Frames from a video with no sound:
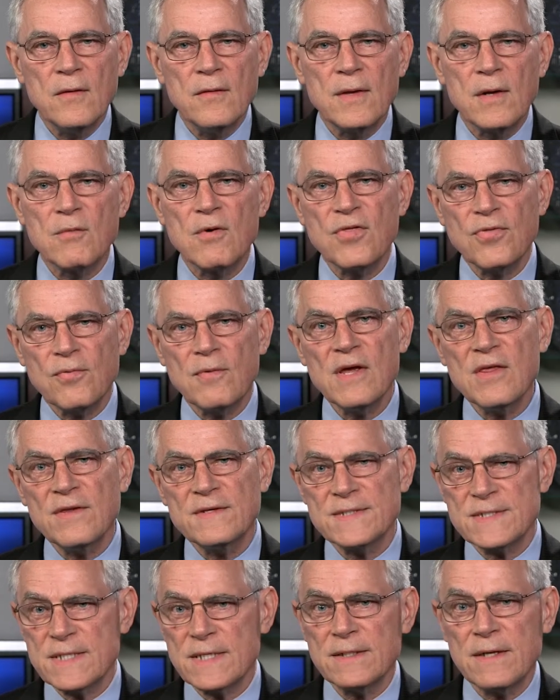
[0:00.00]
There were three
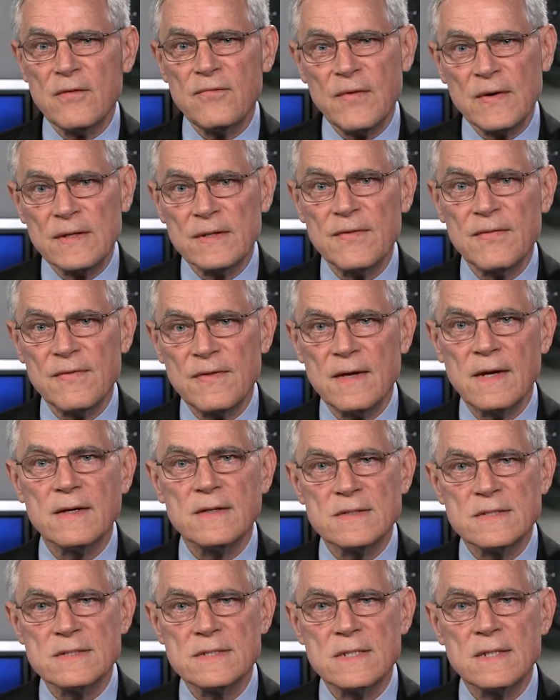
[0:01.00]
significant
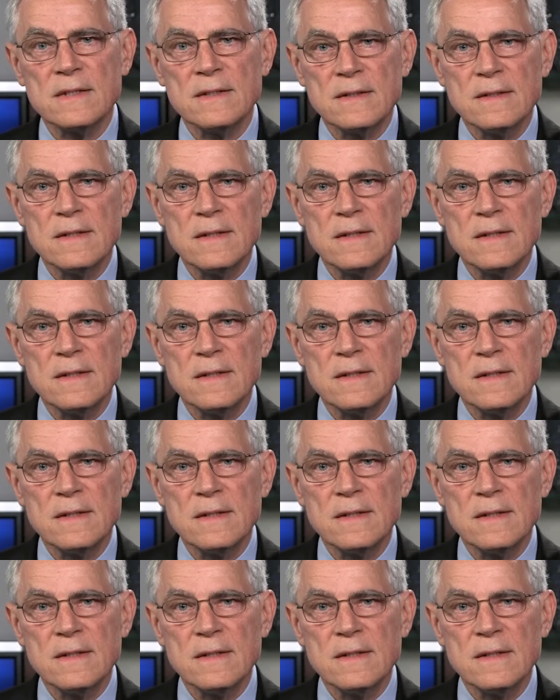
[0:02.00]
things